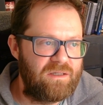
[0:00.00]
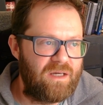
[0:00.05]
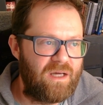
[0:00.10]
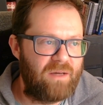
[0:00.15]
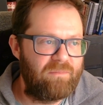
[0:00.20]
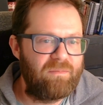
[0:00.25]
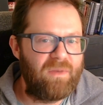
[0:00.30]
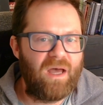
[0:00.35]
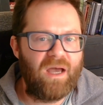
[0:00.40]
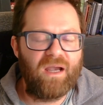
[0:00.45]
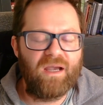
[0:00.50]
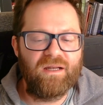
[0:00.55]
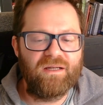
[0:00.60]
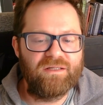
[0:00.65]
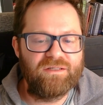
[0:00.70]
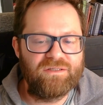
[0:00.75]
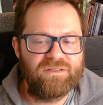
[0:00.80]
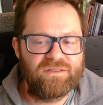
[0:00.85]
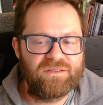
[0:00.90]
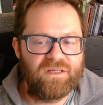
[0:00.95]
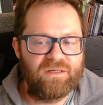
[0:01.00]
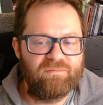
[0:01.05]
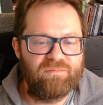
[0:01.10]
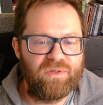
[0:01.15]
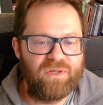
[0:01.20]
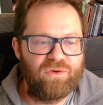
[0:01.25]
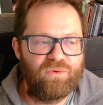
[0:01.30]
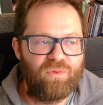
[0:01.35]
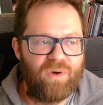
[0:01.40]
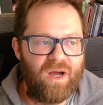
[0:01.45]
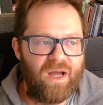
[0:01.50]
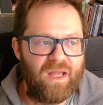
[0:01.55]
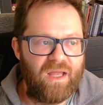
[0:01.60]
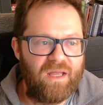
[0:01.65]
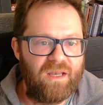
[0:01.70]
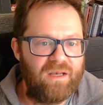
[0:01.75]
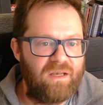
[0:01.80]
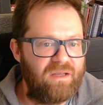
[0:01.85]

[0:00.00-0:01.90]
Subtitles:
I'm not going to just be quiet